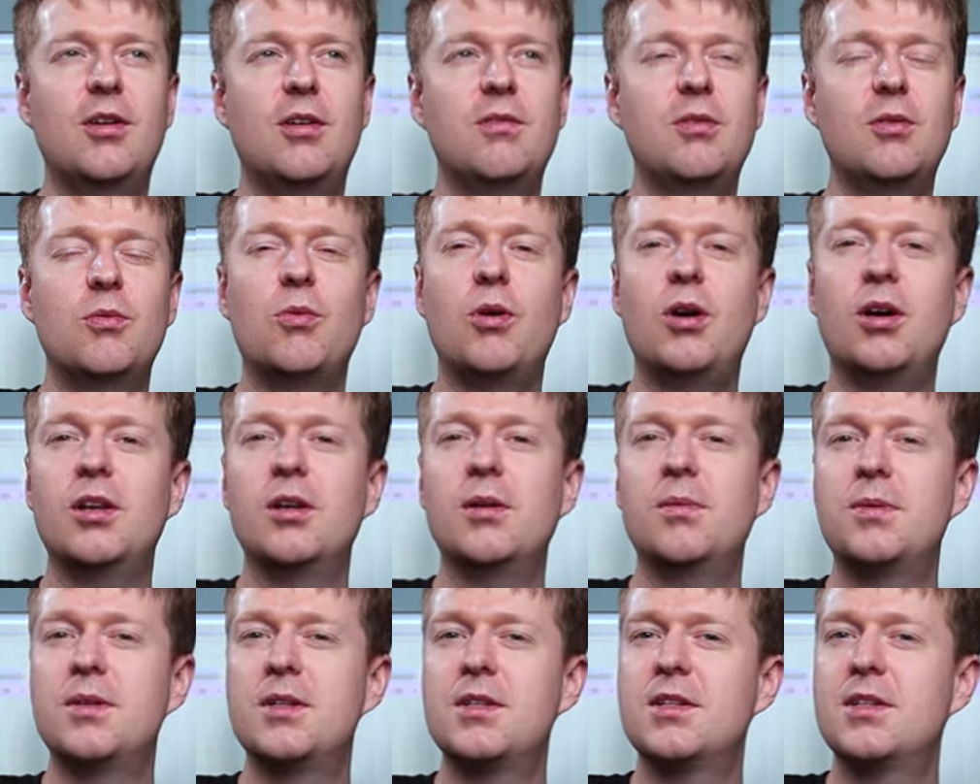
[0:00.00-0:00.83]
of a
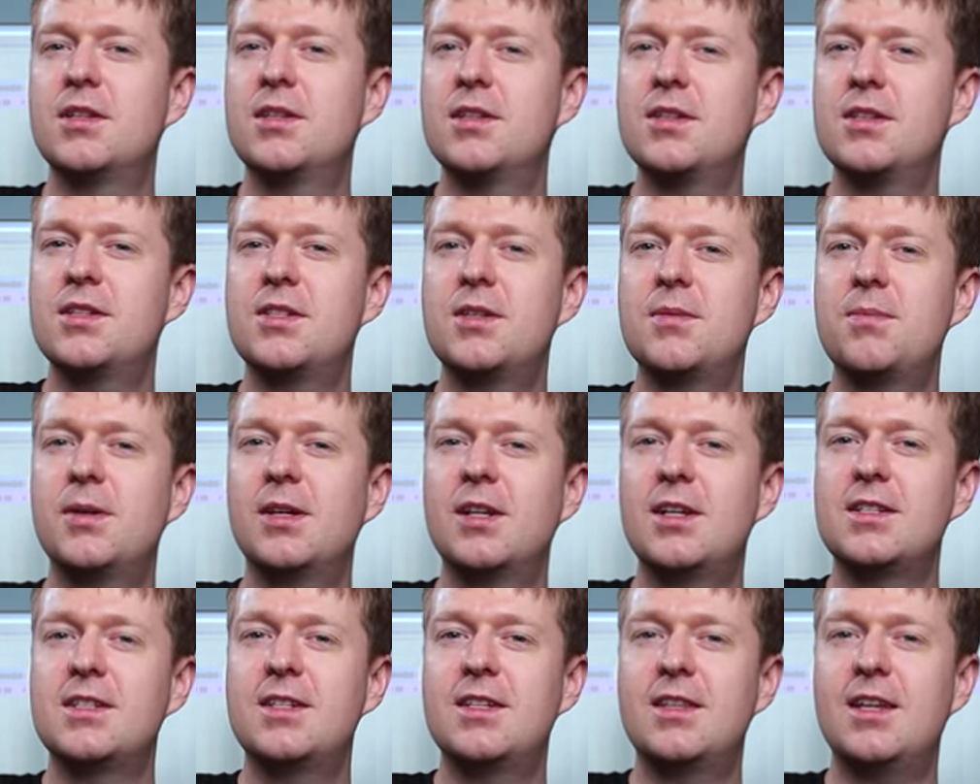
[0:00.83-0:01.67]
wallop and
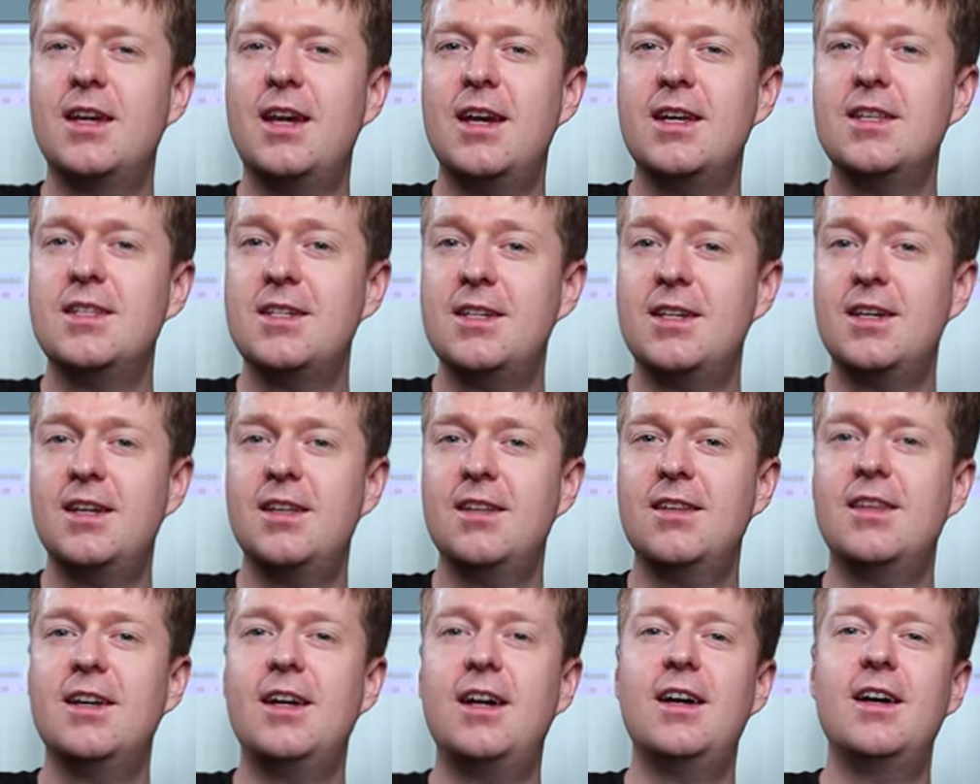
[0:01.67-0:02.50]
stability there to
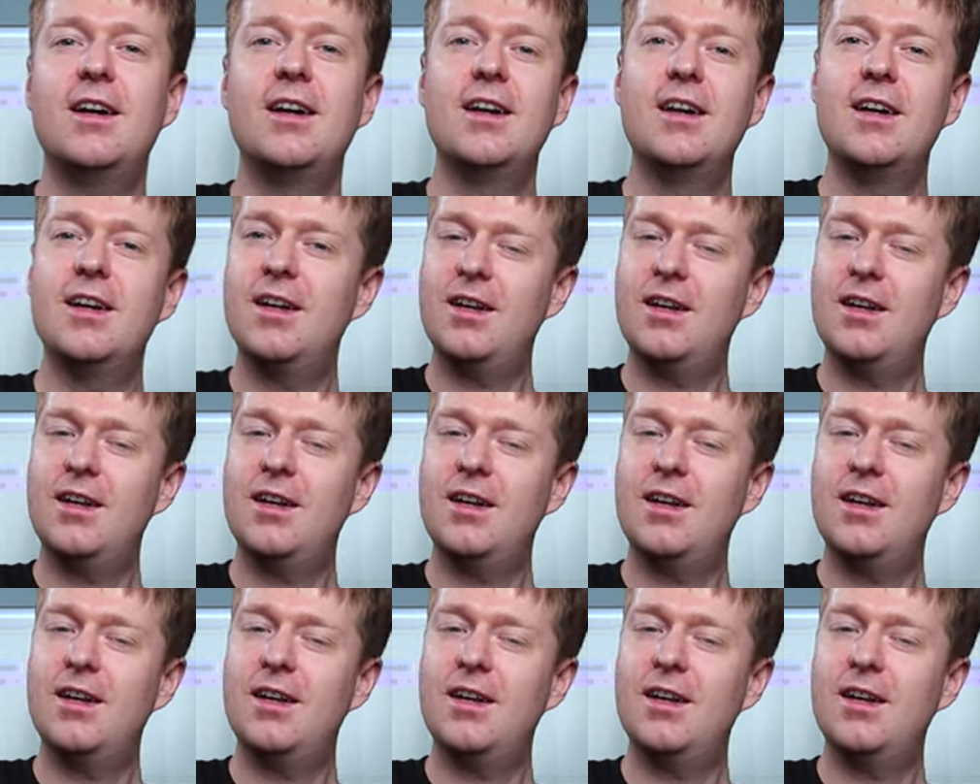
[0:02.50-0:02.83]
hit that